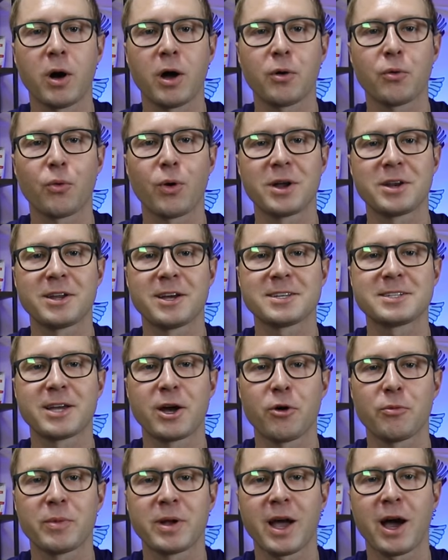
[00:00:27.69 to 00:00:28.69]
But what does
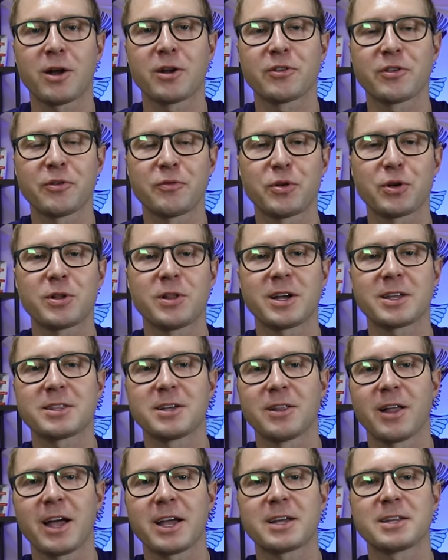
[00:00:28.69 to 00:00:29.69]
help me out is if you click
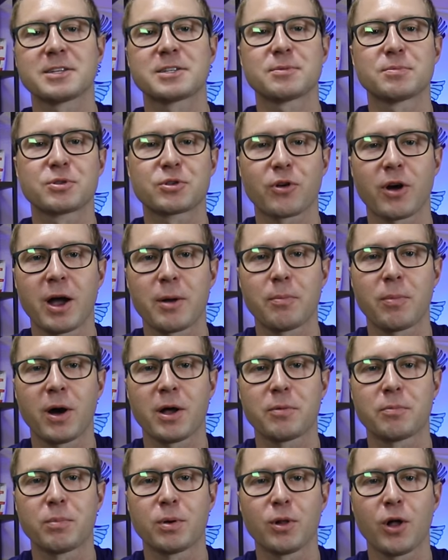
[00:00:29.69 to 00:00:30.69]
the like and subscribe
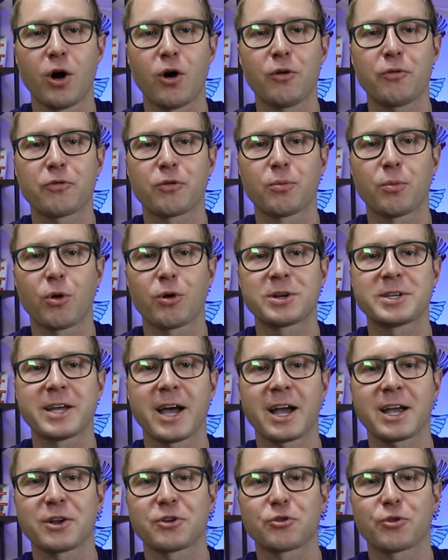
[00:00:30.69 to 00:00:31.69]
button below for more
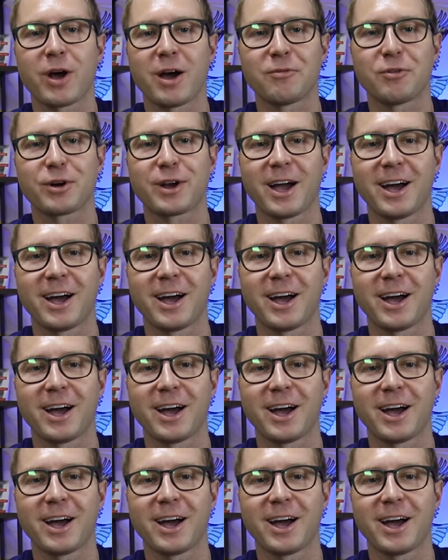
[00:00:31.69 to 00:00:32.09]
tech and travel